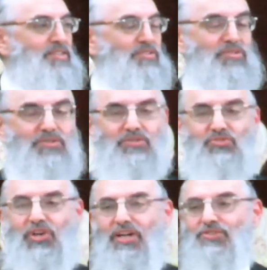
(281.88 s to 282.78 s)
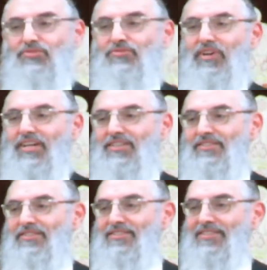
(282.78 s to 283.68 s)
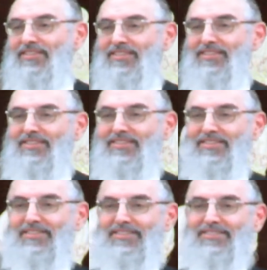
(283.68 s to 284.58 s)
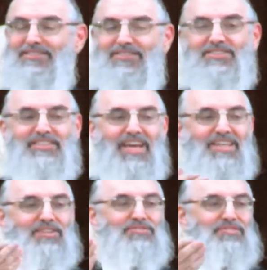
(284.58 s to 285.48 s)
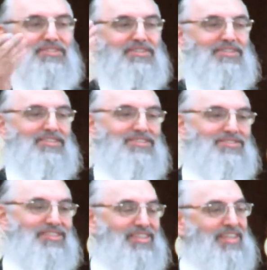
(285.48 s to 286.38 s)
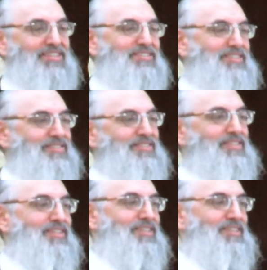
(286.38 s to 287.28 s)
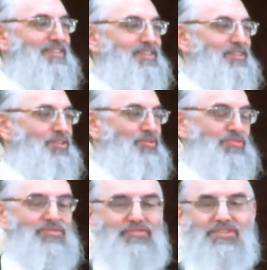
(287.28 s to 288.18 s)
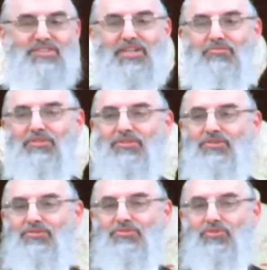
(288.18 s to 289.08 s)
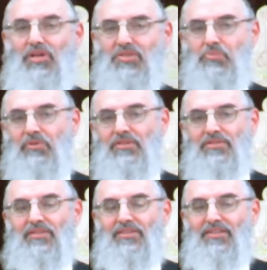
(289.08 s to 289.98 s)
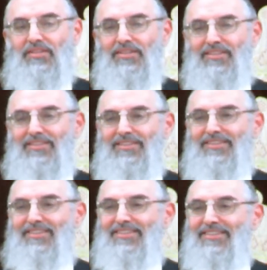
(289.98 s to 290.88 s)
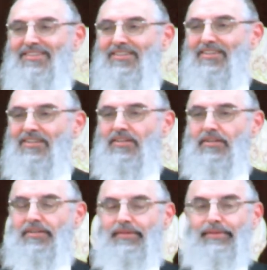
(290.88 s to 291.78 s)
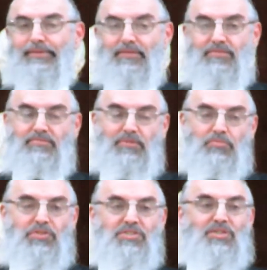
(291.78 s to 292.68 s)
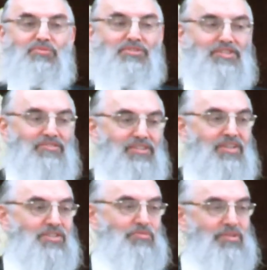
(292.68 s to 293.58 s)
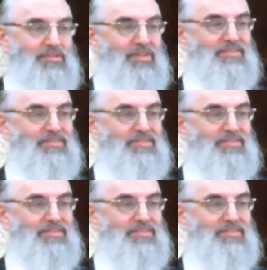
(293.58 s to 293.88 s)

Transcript: So he tries to find this kind of sittings, and he goes. The first time he goes to Hesped, the person was giving Hesped.